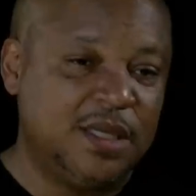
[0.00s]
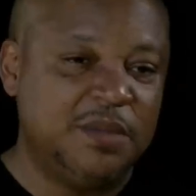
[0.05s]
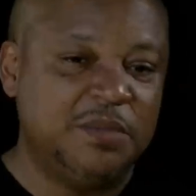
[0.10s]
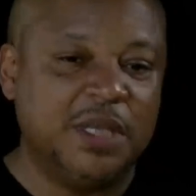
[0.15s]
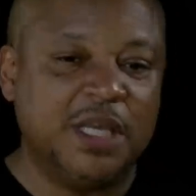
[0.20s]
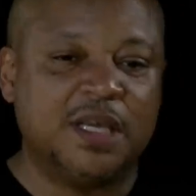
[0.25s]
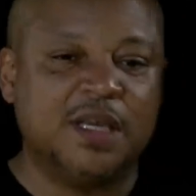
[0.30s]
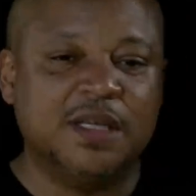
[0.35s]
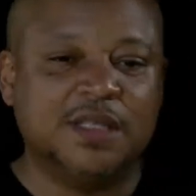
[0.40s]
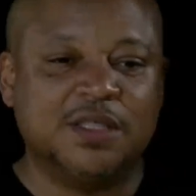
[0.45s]

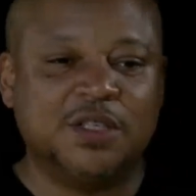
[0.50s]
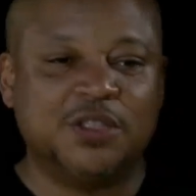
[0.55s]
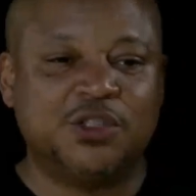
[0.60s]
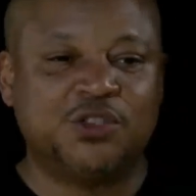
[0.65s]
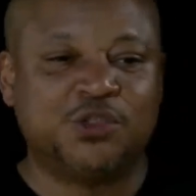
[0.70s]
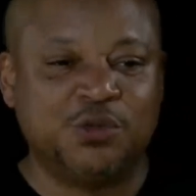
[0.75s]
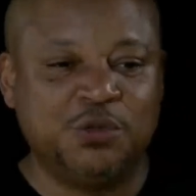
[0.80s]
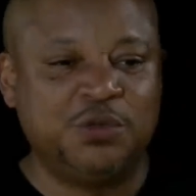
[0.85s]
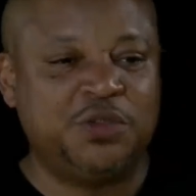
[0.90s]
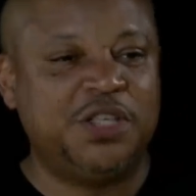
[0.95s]
Because a
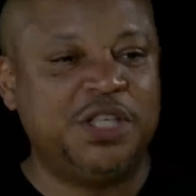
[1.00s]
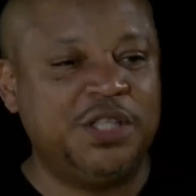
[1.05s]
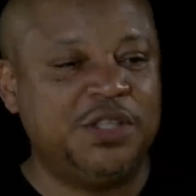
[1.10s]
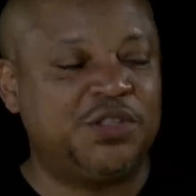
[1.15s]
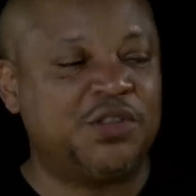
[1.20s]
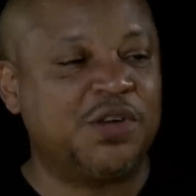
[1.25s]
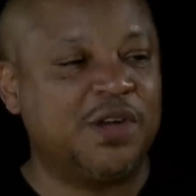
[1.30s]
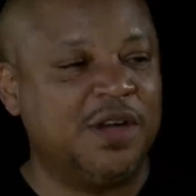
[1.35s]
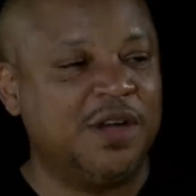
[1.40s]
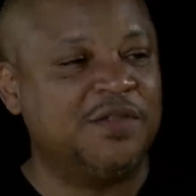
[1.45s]
true
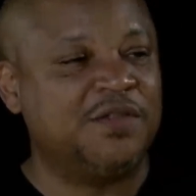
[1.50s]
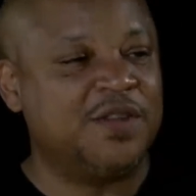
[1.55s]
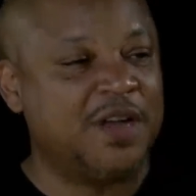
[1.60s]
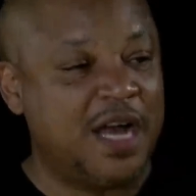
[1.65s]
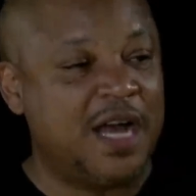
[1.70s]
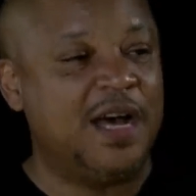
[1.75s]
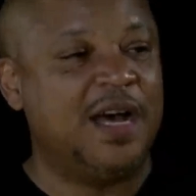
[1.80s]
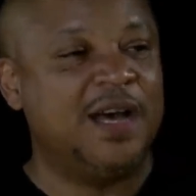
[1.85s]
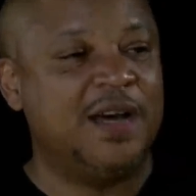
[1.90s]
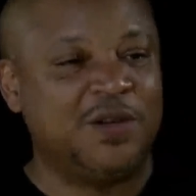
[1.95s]
teacher of
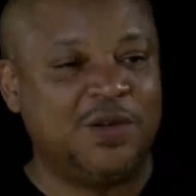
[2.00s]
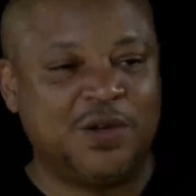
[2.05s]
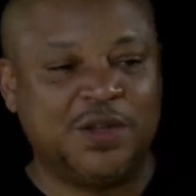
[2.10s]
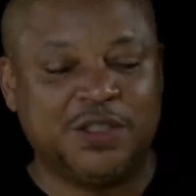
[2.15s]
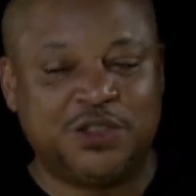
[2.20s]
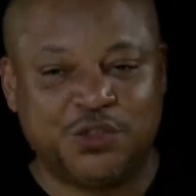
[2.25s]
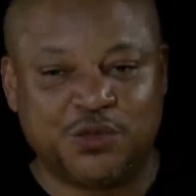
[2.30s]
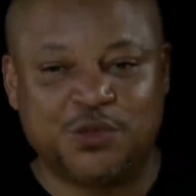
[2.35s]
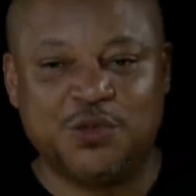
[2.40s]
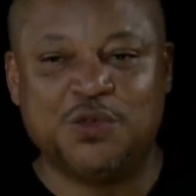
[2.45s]
God or a
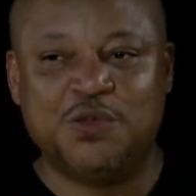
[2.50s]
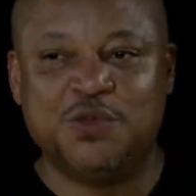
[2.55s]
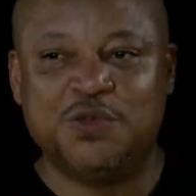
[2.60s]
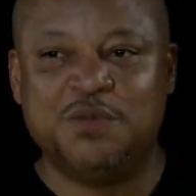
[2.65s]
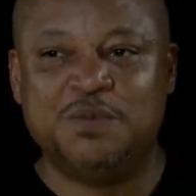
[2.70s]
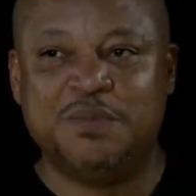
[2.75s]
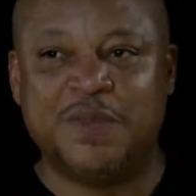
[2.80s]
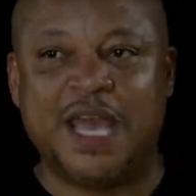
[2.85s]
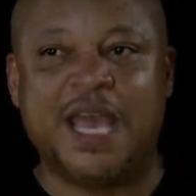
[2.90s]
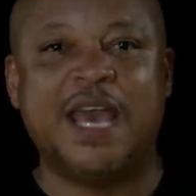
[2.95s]
true
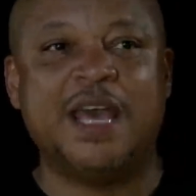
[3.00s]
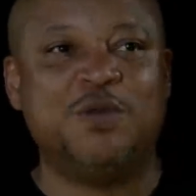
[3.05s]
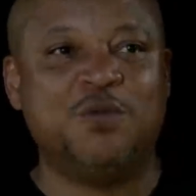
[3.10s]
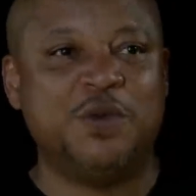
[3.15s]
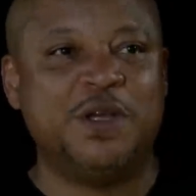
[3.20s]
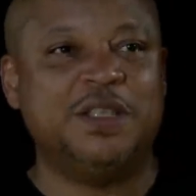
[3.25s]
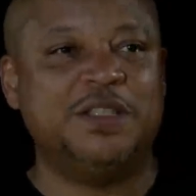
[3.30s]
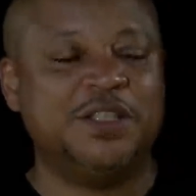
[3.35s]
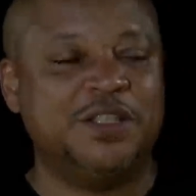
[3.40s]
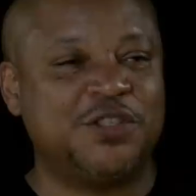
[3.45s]
man
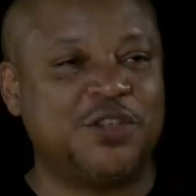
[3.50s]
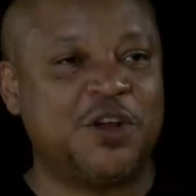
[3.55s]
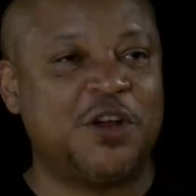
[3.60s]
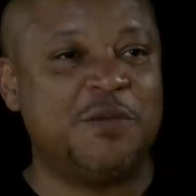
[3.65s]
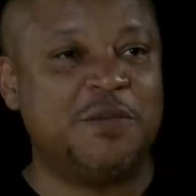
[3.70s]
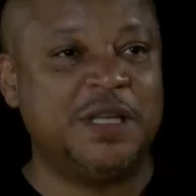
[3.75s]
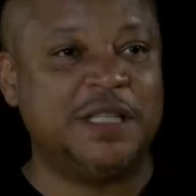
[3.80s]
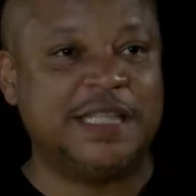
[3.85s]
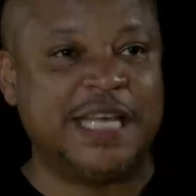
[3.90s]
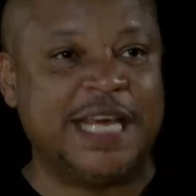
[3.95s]
with
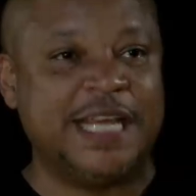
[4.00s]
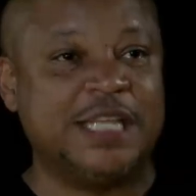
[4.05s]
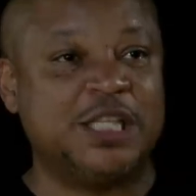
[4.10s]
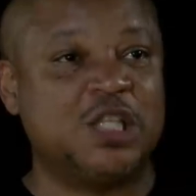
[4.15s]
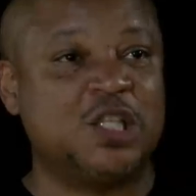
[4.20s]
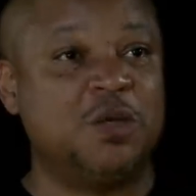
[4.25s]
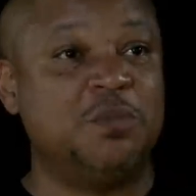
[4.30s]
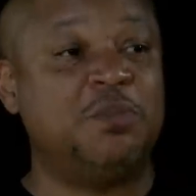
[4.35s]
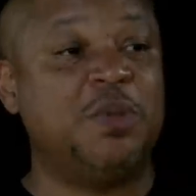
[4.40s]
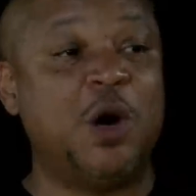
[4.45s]
discernment that is
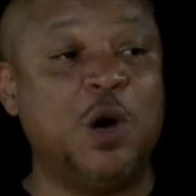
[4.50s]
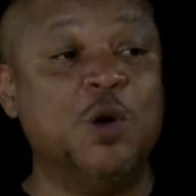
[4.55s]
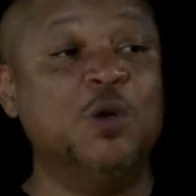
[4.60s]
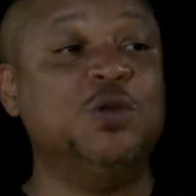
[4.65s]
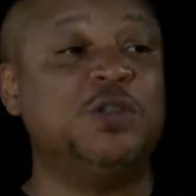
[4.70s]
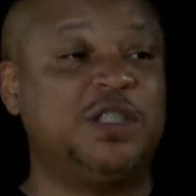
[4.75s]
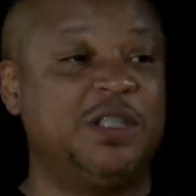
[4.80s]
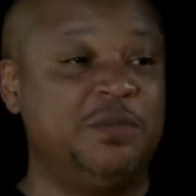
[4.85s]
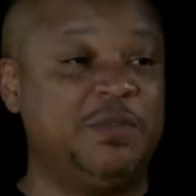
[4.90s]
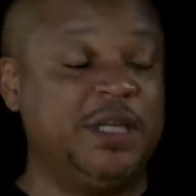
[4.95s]

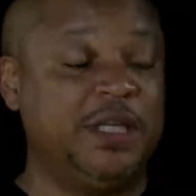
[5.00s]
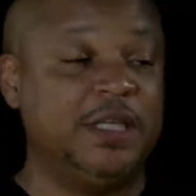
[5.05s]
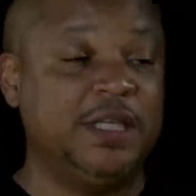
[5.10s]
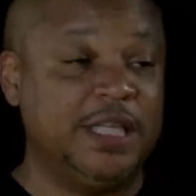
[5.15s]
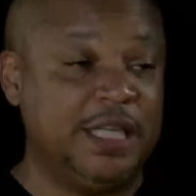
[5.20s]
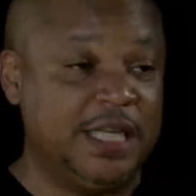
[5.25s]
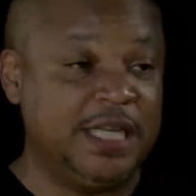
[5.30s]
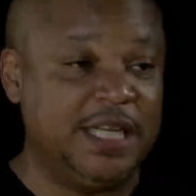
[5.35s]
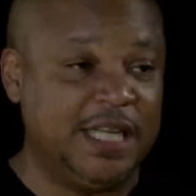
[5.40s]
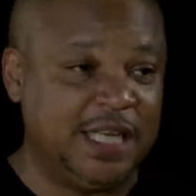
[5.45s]
supposed to be
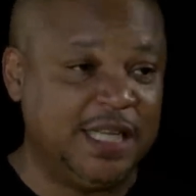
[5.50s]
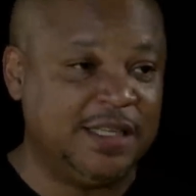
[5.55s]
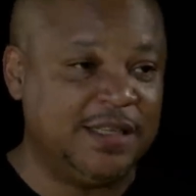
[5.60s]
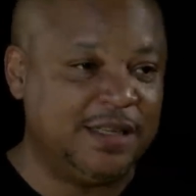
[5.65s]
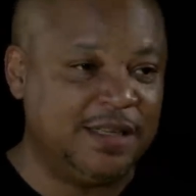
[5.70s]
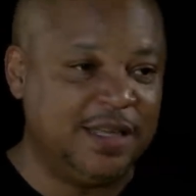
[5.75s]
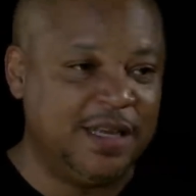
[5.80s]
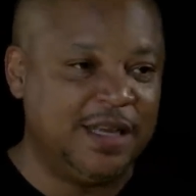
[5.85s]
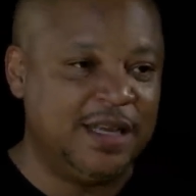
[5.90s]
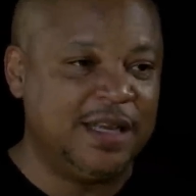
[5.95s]

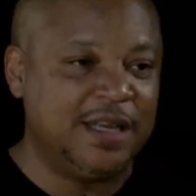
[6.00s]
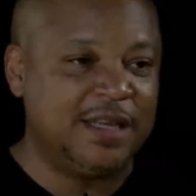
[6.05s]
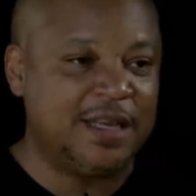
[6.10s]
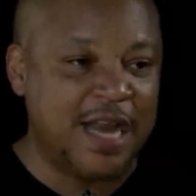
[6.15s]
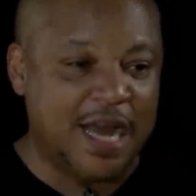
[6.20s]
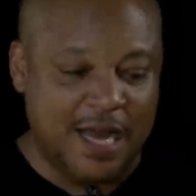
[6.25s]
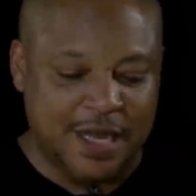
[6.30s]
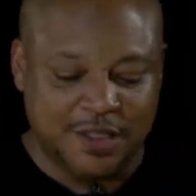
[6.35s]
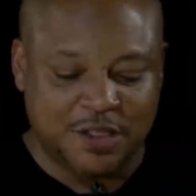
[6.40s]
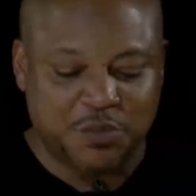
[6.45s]
leading
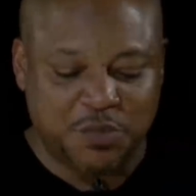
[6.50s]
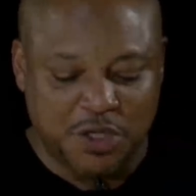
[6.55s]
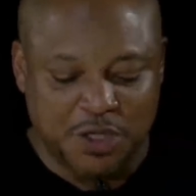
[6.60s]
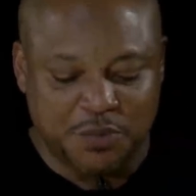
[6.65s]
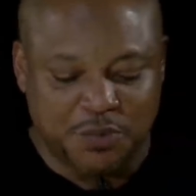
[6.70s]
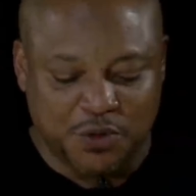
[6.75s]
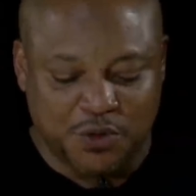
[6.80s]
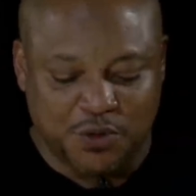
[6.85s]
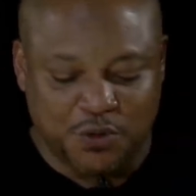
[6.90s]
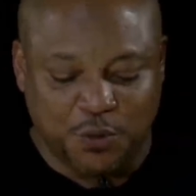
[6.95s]
God's
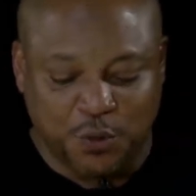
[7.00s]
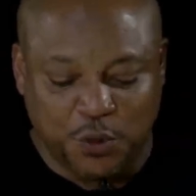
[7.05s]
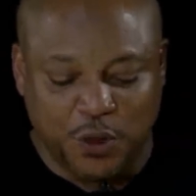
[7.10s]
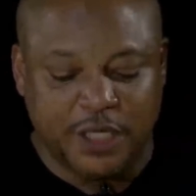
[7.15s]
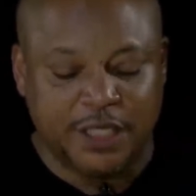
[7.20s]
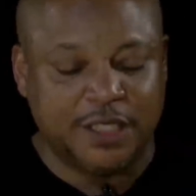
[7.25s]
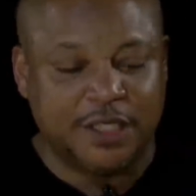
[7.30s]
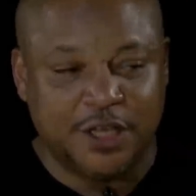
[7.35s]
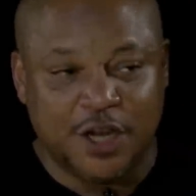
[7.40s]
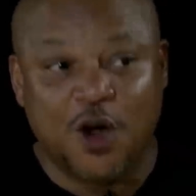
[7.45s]
people
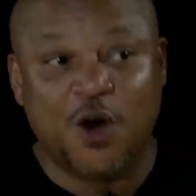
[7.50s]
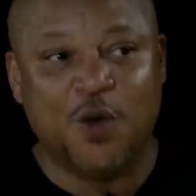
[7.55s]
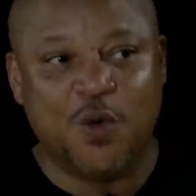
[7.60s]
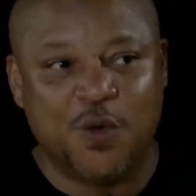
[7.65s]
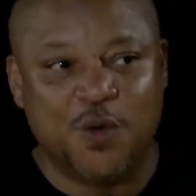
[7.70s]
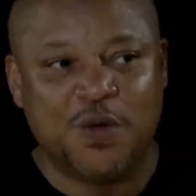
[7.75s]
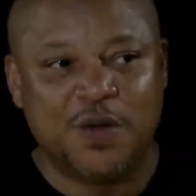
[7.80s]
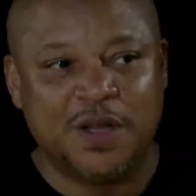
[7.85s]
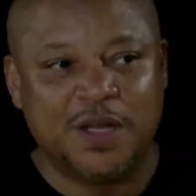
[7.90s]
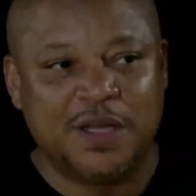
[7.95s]
would
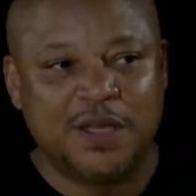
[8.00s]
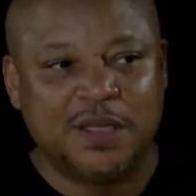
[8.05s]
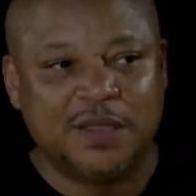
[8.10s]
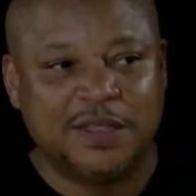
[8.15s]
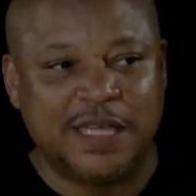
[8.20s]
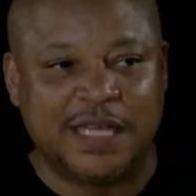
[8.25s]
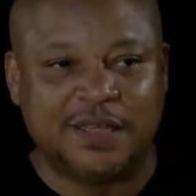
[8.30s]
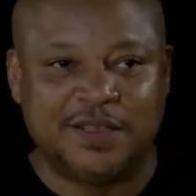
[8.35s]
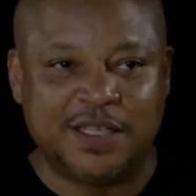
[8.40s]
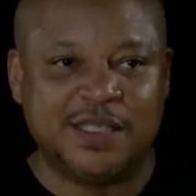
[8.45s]
know
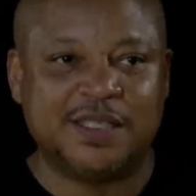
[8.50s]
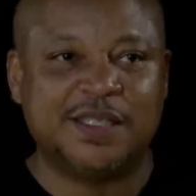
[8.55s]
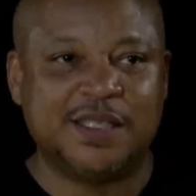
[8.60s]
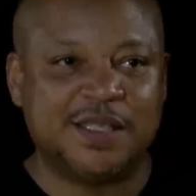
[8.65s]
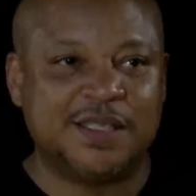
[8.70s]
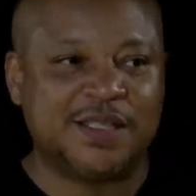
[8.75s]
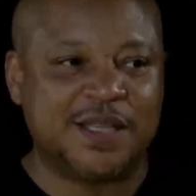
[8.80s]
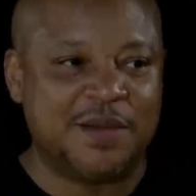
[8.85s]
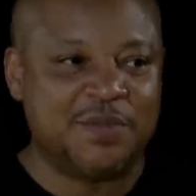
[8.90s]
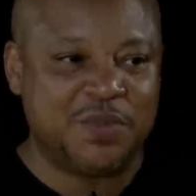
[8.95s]
that this
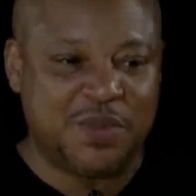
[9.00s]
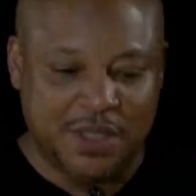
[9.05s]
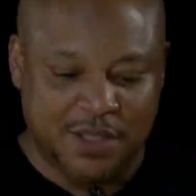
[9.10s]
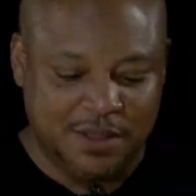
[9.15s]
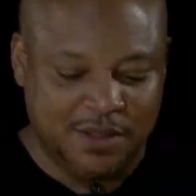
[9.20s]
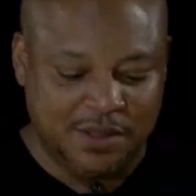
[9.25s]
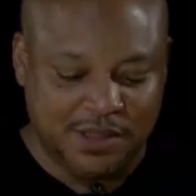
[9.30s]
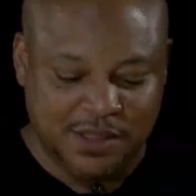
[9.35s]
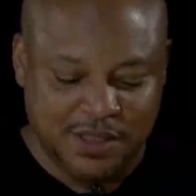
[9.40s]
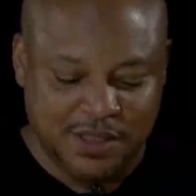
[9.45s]
is
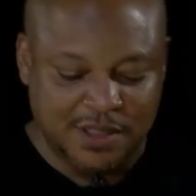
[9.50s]
something